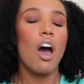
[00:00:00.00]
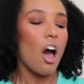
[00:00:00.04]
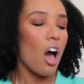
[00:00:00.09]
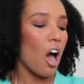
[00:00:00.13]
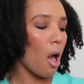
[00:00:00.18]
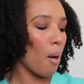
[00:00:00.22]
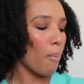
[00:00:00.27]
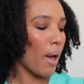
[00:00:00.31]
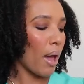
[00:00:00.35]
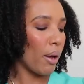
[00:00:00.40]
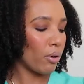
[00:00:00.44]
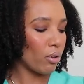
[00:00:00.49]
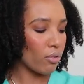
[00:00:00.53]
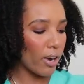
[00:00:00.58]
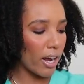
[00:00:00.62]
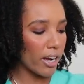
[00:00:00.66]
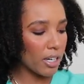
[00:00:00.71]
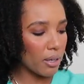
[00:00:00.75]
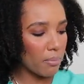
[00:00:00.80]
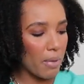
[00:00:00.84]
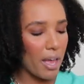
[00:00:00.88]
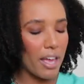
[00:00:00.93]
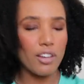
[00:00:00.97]
Um, I would
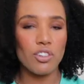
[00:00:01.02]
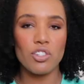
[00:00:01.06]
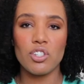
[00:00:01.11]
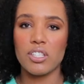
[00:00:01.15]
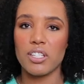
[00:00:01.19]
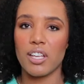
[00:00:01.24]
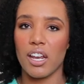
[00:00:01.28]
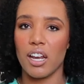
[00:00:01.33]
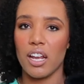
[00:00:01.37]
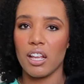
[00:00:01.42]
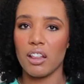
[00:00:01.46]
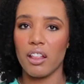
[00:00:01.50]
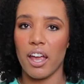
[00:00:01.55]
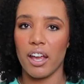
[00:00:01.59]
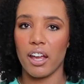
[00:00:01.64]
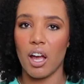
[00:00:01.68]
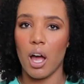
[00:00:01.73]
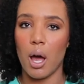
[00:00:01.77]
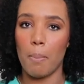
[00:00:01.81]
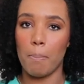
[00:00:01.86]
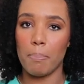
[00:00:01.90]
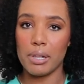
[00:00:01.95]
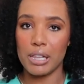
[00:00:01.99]
recommend just getting like
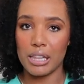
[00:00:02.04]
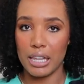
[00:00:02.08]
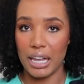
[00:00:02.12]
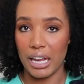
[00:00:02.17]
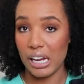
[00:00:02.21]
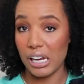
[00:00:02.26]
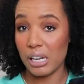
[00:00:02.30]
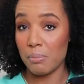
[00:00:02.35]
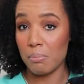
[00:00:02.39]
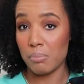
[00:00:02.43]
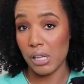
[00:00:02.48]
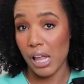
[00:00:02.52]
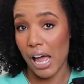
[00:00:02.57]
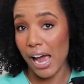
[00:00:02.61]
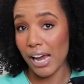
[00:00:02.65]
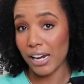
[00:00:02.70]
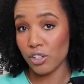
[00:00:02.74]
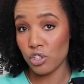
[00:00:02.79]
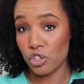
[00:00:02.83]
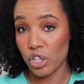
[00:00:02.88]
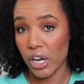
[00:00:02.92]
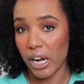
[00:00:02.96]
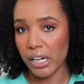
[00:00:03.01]
a plain
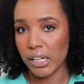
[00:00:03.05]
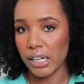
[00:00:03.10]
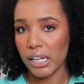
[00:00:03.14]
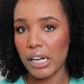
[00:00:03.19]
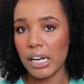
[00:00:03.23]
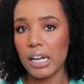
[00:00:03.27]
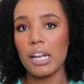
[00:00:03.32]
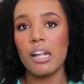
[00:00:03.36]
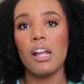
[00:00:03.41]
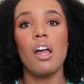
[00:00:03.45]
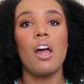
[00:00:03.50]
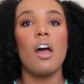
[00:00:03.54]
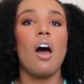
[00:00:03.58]
black jacket.